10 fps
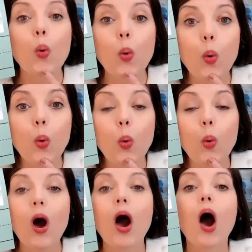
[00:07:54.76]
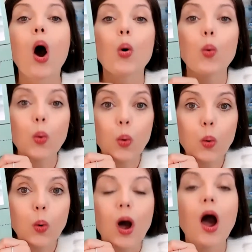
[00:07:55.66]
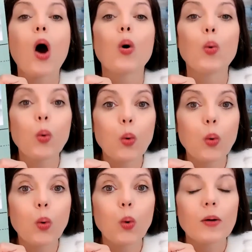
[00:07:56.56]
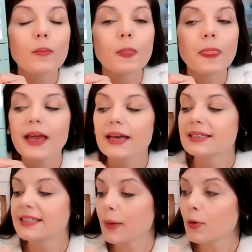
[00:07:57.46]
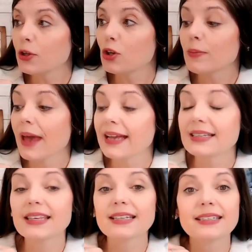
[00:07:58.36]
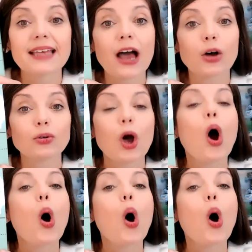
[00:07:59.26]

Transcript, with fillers: Ooh, ooh, ooh. W makes this sound.